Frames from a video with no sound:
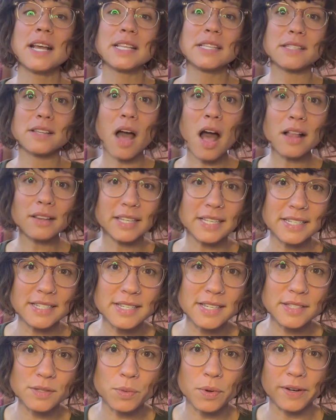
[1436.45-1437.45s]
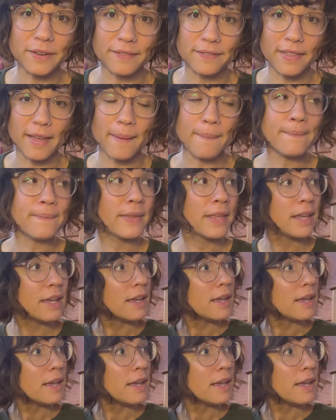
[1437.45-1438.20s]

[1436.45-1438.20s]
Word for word: Scotland is one of them